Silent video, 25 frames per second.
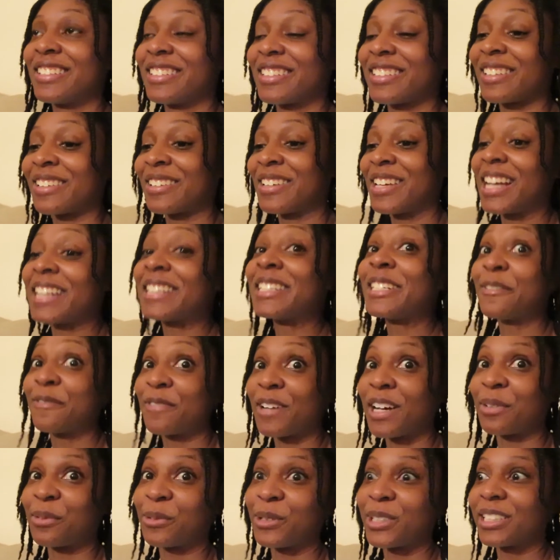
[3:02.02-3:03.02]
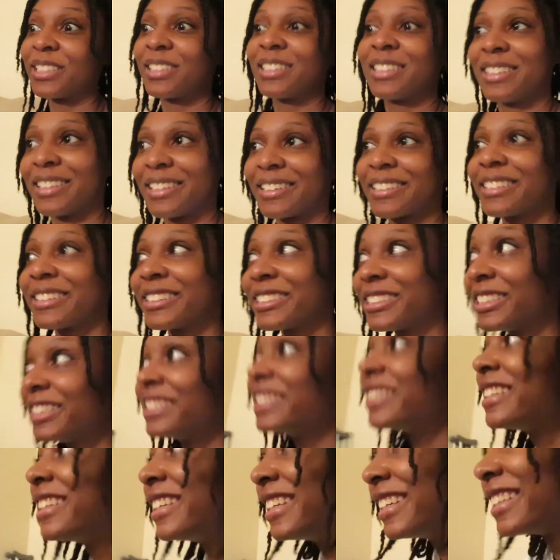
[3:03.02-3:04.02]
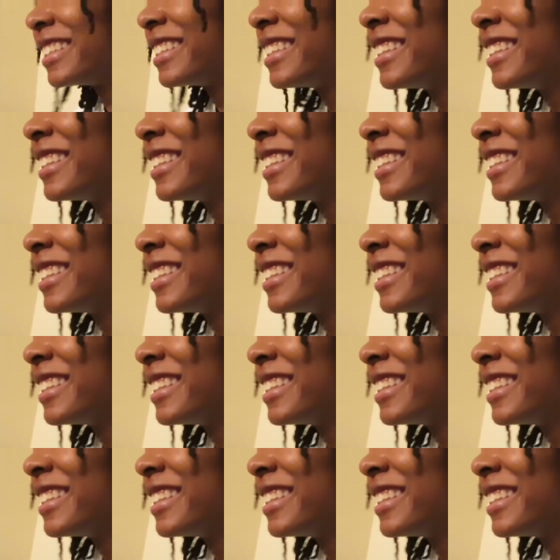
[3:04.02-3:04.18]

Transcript: So I did find one, luckily. It